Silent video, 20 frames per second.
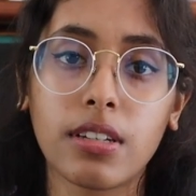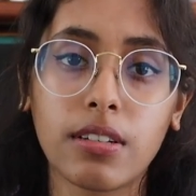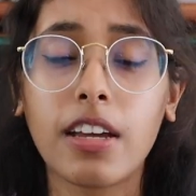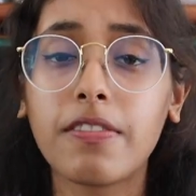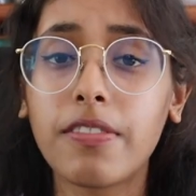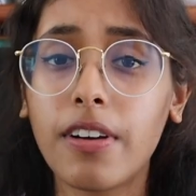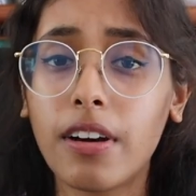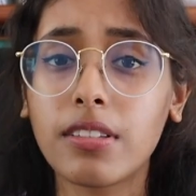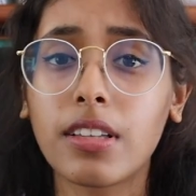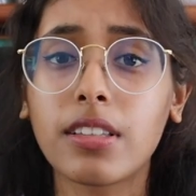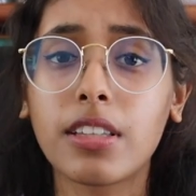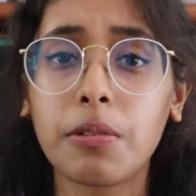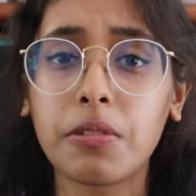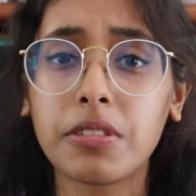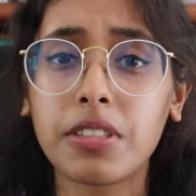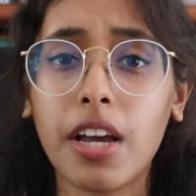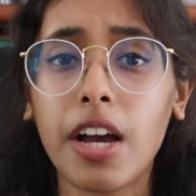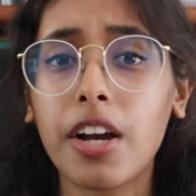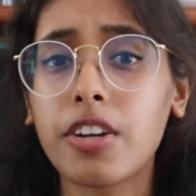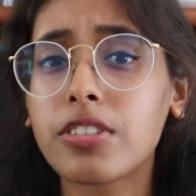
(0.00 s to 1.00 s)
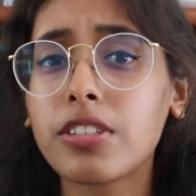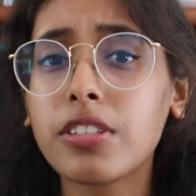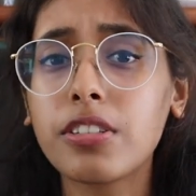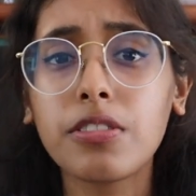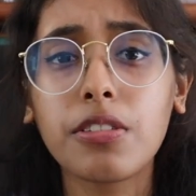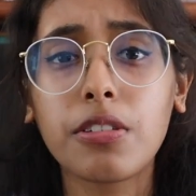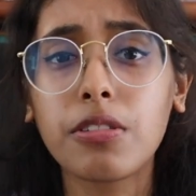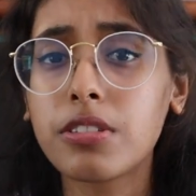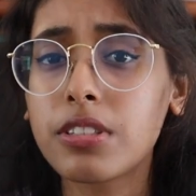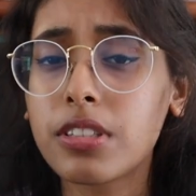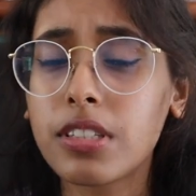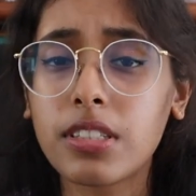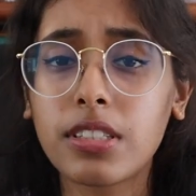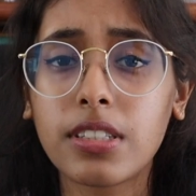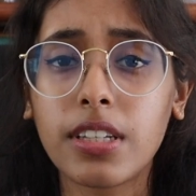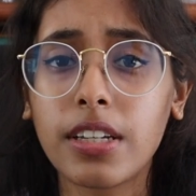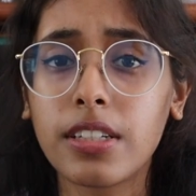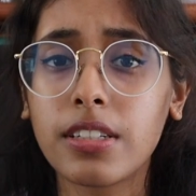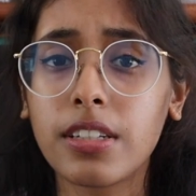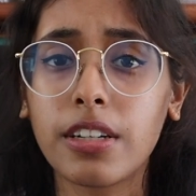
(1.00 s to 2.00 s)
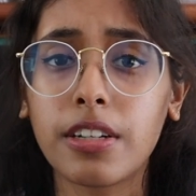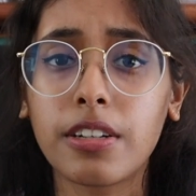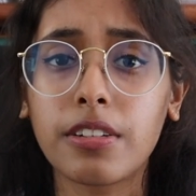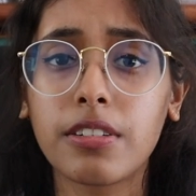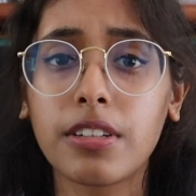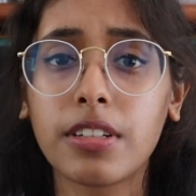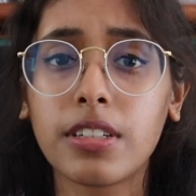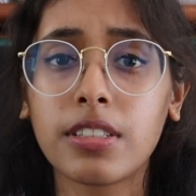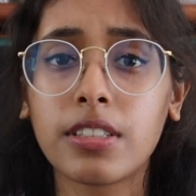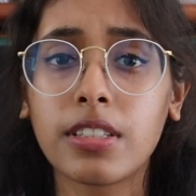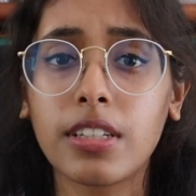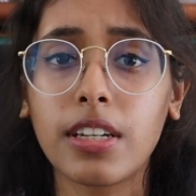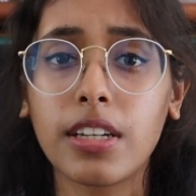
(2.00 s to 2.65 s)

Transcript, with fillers: and found that there was actually no sustained increase